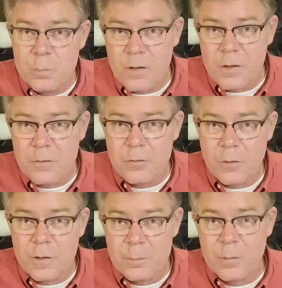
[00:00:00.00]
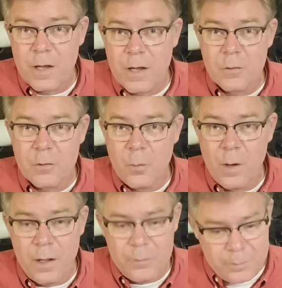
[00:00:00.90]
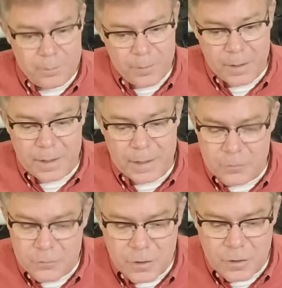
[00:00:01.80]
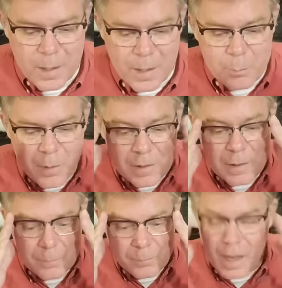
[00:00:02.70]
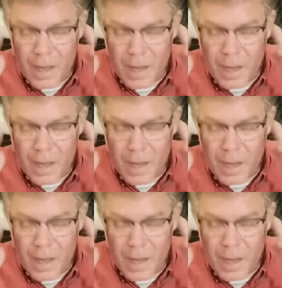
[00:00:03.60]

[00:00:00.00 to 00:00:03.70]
potentially protect your wealth again, just my opinion.